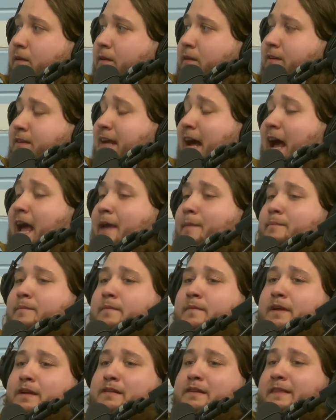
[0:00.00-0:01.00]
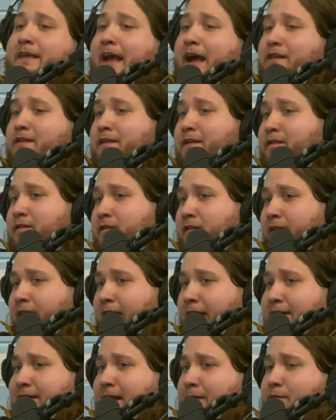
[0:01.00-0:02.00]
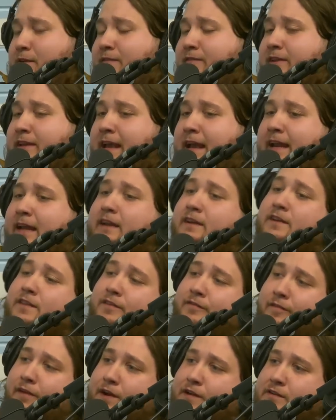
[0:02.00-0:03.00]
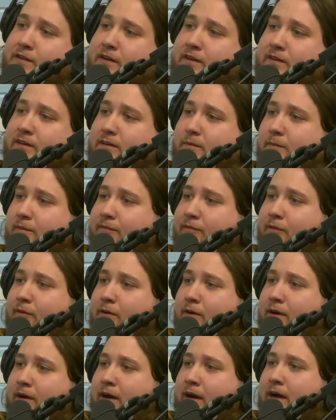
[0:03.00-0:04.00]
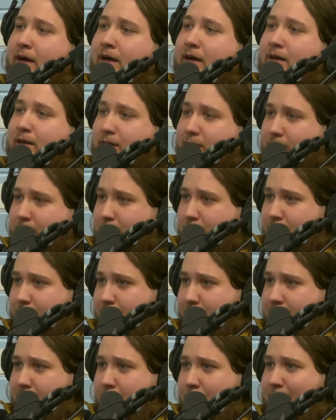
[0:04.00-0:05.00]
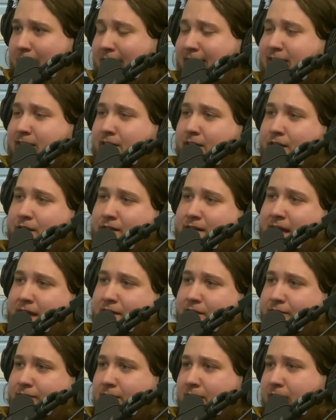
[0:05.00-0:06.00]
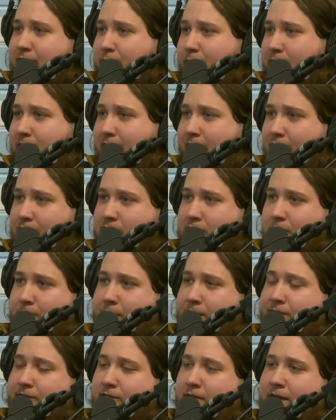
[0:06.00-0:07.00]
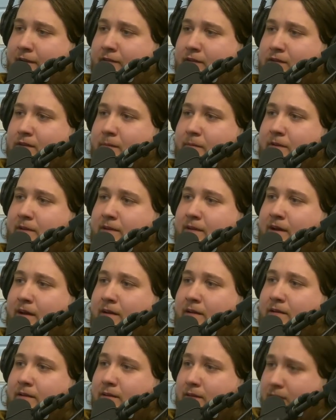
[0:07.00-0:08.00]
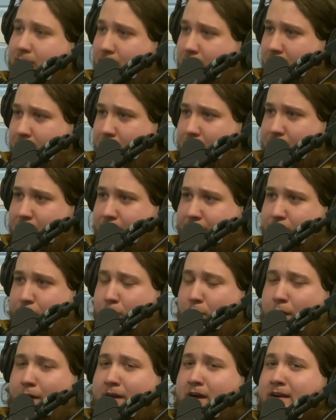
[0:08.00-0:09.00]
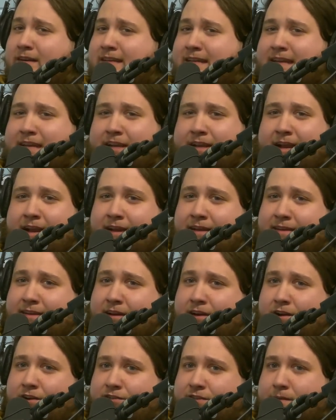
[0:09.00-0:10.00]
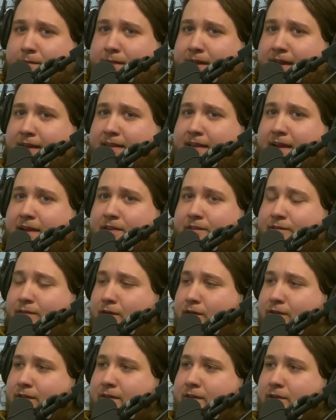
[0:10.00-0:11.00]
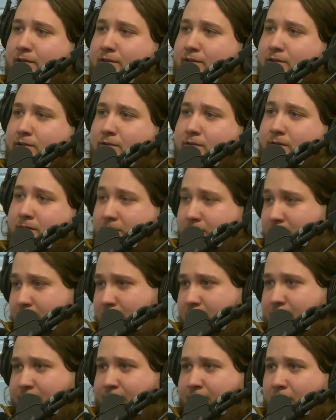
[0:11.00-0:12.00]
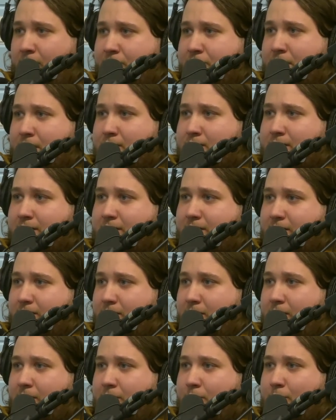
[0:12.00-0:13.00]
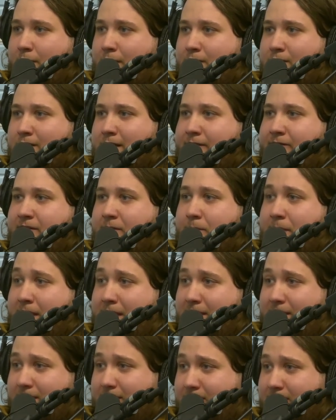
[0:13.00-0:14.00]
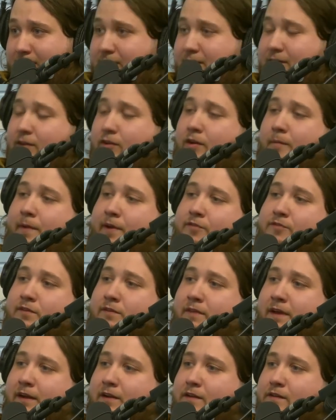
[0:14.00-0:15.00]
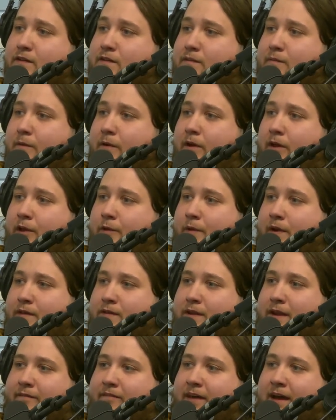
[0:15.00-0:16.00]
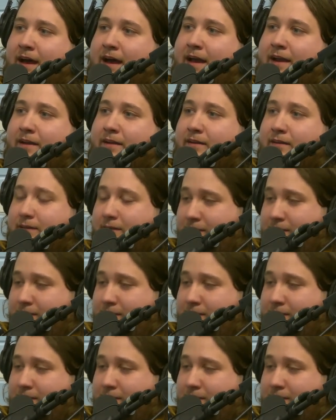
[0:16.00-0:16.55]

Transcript: Time is of the essence. So a lot of times you have to get it into the freezer before, uh, you know, bacteria is not your friend with taxidermy if you're having something done. So if you go out hunting and you get a deer or something like that, the first thing you do, you field dress it. You know, you want to save the meat. You want to make sure that doesn't spoil. You want to save the hide.